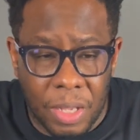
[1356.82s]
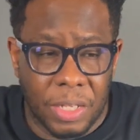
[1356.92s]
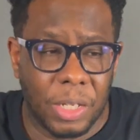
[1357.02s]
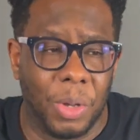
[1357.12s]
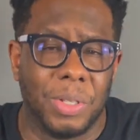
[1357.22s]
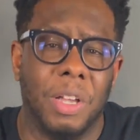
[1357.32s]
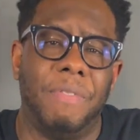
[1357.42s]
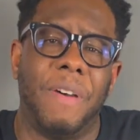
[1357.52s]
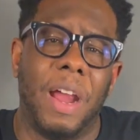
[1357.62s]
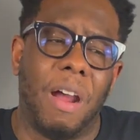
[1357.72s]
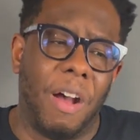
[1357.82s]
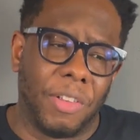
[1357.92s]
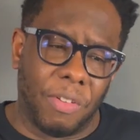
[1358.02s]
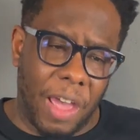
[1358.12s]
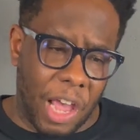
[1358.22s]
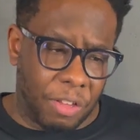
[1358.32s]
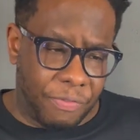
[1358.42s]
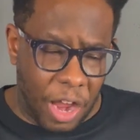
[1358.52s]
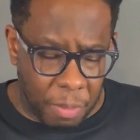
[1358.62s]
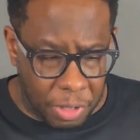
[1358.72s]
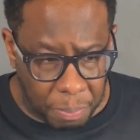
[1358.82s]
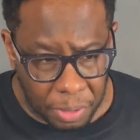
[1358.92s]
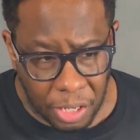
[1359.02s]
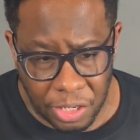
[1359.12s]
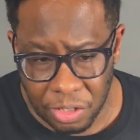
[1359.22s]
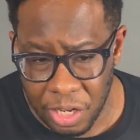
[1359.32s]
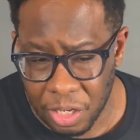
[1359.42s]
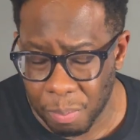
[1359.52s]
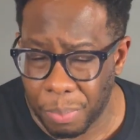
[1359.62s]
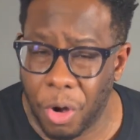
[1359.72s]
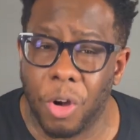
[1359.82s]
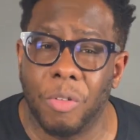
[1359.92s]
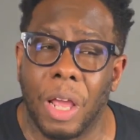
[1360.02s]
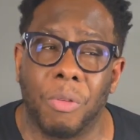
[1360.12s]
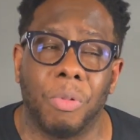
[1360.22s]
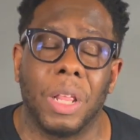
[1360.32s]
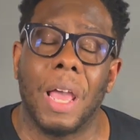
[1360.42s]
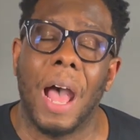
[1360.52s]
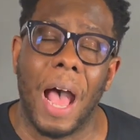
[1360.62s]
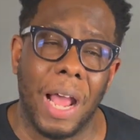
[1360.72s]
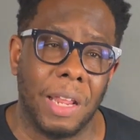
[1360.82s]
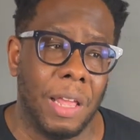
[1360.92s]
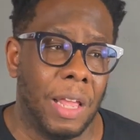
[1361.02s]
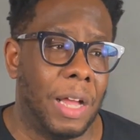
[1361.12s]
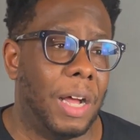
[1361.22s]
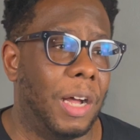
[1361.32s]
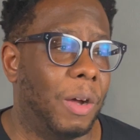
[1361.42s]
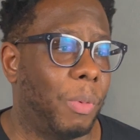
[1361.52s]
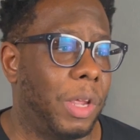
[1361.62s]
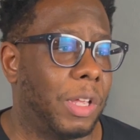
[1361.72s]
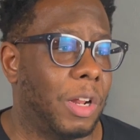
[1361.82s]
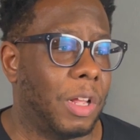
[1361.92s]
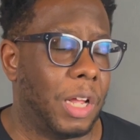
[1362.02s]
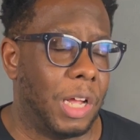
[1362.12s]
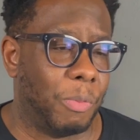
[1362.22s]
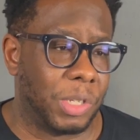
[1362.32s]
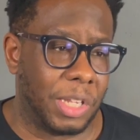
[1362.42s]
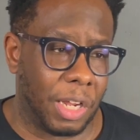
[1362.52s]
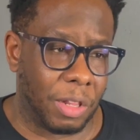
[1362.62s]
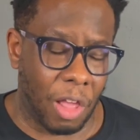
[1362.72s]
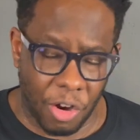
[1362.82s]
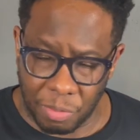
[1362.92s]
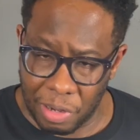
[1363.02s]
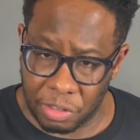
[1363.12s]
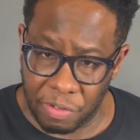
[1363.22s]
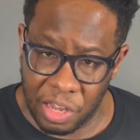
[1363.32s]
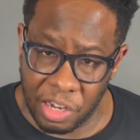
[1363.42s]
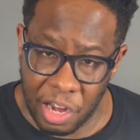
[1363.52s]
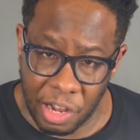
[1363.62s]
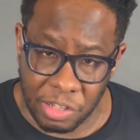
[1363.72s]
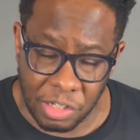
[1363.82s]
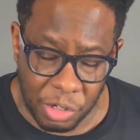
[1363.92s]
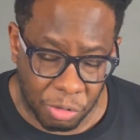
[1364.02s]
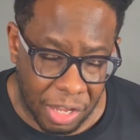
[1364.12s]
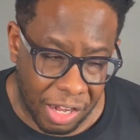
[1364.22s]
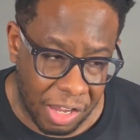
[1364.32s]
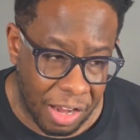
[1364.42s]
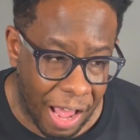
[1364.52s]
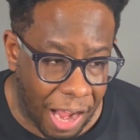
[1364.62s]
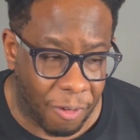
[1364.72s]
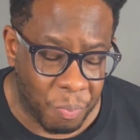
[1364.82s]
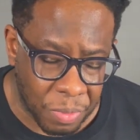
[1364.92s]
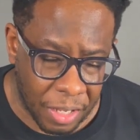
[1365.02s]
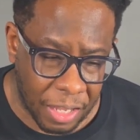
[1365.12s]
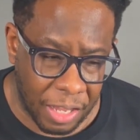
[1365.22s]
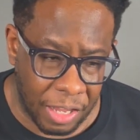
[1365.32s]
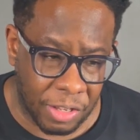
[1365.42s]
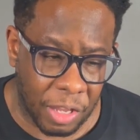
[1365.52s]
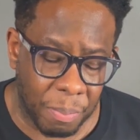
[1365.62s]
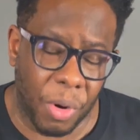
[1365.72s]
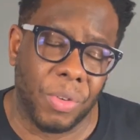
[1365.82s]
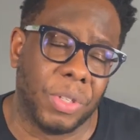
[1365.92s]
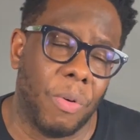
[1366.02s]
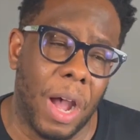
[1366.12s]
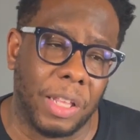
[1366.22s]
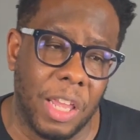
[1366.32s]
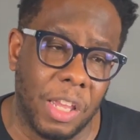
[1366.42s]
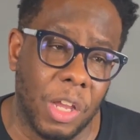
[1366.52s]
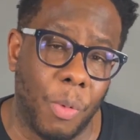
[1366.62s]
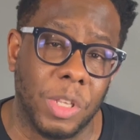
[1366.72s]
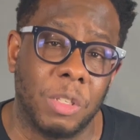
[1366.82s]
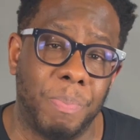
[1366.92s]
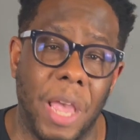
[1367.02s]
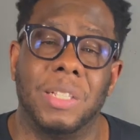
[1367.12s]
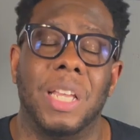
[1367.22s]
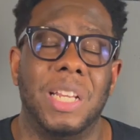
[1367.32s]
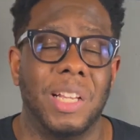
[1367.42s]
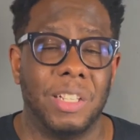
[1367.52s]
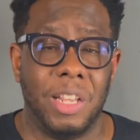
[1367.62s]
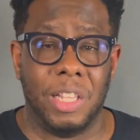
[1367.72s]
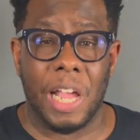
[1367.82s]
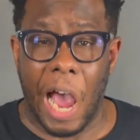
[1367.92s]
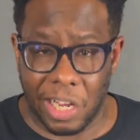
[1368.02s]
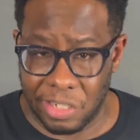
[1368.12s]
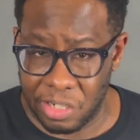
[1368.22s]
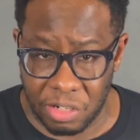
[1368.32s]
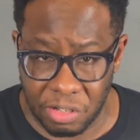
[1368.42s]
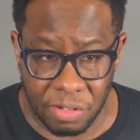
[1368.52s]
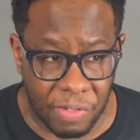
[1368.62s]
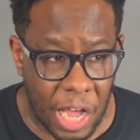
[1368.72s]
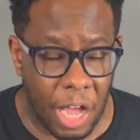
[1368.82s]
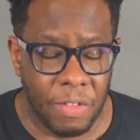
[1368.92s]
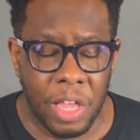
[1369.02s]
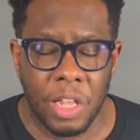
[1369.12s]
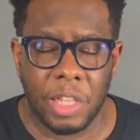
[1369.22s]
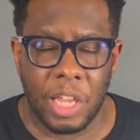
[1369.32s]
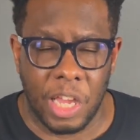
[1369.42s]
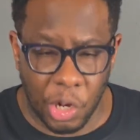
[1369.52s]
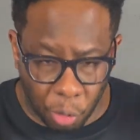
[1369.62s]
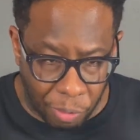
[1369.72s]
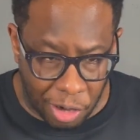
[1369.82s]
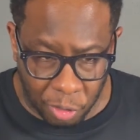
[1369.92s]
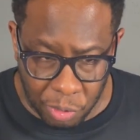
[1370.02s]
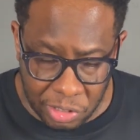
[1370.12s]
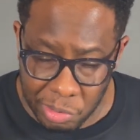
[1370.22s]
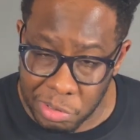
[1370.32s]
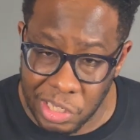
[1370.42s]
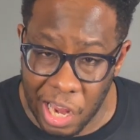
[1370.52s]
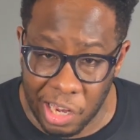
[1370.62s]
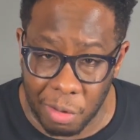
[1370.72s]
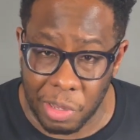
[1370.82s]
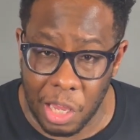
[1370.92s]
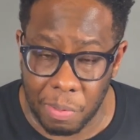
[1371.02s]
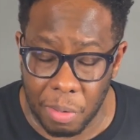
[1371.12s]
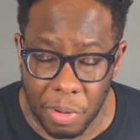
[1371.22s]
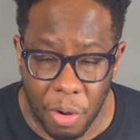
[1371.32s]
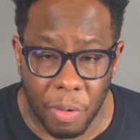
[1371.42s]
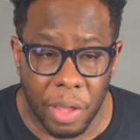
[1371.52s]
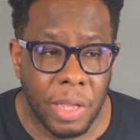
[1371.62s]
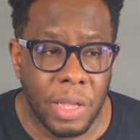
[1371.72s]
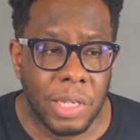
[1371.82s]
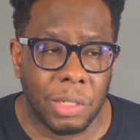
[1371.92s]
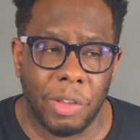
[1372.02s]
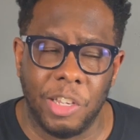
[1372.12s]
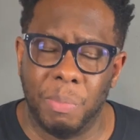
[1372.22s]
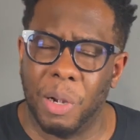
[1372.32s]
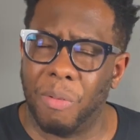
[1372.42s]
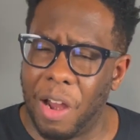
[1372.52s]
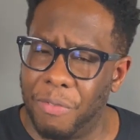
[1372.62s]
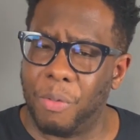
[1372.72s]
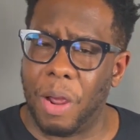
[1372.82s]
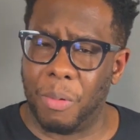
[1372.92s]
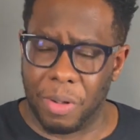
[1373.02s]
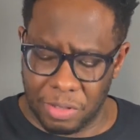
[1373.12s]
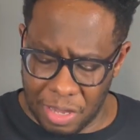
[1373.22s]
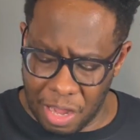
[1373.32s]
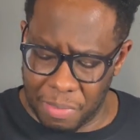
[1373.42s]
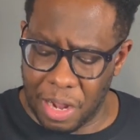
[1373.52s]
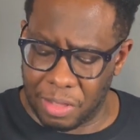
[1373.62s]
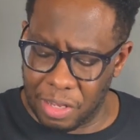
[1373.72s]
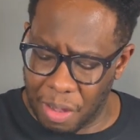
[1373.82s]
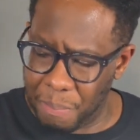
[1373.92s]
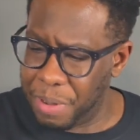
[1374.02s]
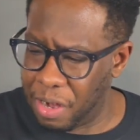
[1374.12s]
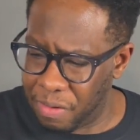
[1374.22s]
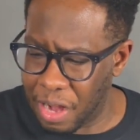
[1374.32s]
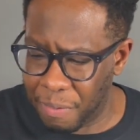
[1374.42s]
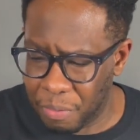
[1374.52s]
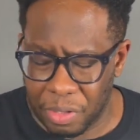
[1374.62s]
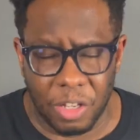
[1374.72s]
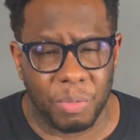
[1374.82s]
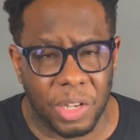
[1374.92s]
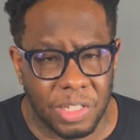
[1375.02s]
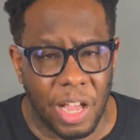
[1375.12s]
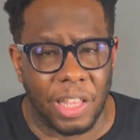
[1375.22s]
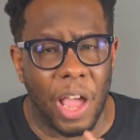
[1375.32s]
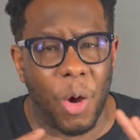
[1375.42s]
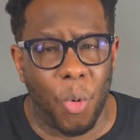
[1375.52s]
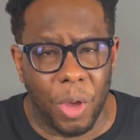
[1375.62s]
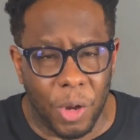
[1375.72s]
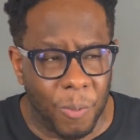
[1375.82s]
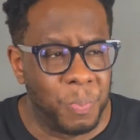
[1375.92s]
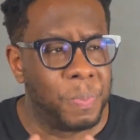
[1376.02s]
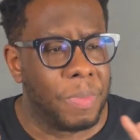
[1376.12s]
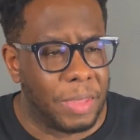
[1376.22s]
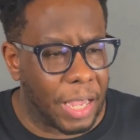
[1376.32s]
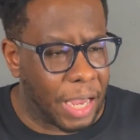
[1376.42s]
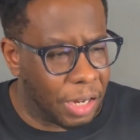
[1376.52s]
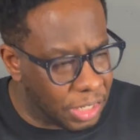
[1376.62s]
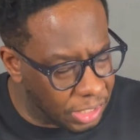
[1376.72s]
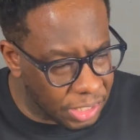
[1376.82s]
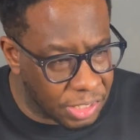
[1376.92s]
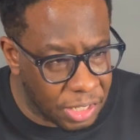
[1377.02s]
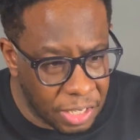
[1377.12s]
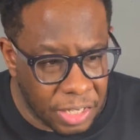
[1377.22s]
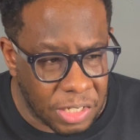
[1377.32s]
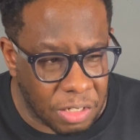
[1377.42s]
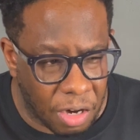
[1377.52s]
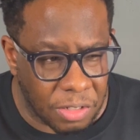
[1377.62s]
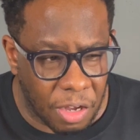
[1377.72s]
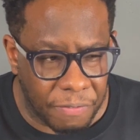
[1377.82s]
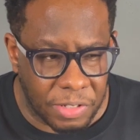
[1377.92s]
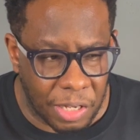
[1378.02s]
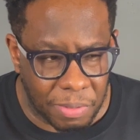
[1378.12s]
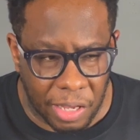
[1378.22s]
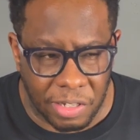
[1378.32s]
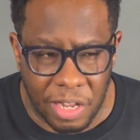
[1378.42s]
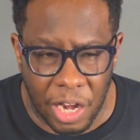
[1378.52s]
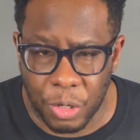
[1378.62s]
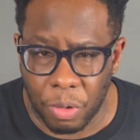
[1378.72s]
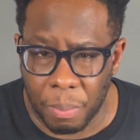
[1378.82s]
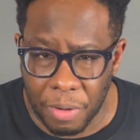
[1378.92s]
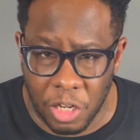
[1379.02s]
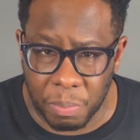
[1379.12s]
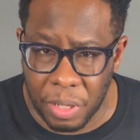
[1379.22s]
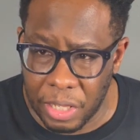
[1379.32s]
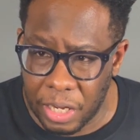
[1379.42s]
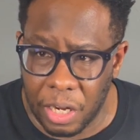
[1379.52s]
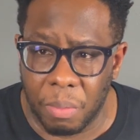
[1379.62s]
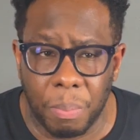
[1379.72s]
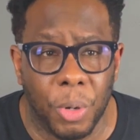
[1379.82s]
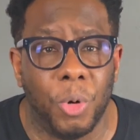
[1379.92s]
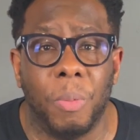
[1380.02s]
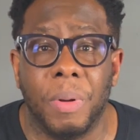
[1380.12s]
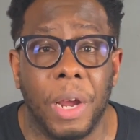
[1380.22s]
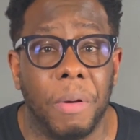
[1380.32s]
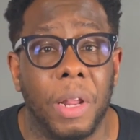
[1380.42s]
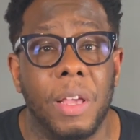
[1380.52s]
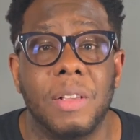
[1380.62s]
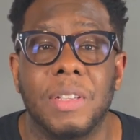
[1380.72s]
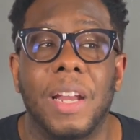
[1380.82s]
So Sunfire also has fire manipulation. He can burn like really hot, where he can withstand large amounts of heat and shoot that heat out. He can burn so hot that he can go in space and he doesn't need the oxygen to survive. The heat around him will sustain him and keep him going. So he's been around for quite a long time, and I think I'm pairing that one with this one because that oil that kind of just starts off, it seems like it's not doing much, but then boom, there it is.